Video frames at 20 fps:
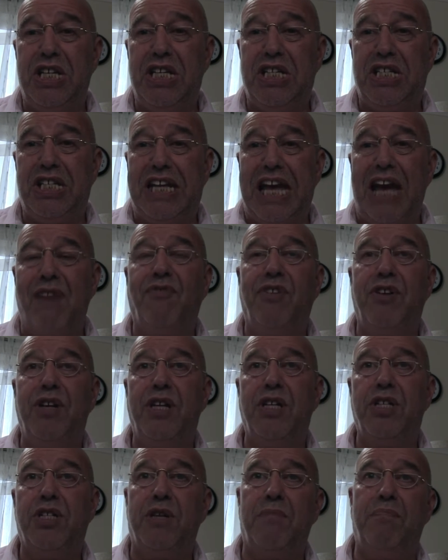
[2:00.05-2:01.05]
is
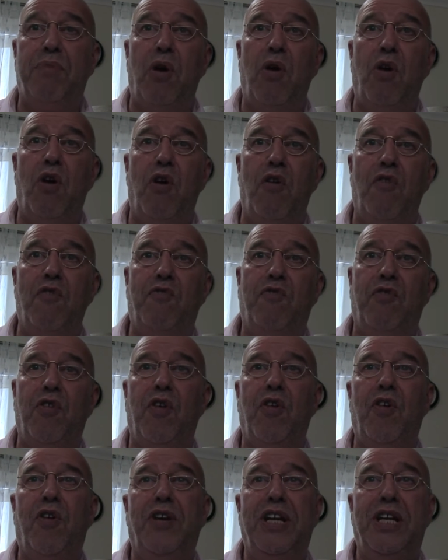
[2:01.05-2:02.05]
gathering support
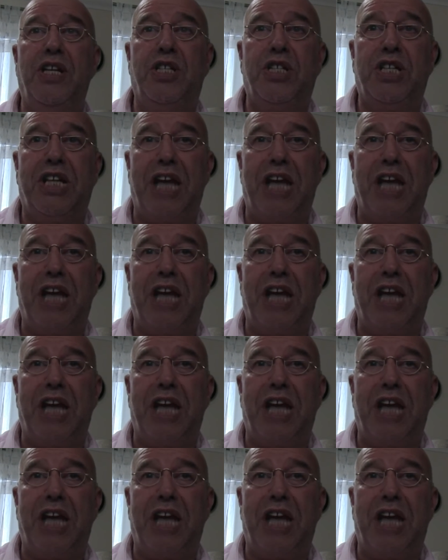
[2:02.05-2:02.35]
for his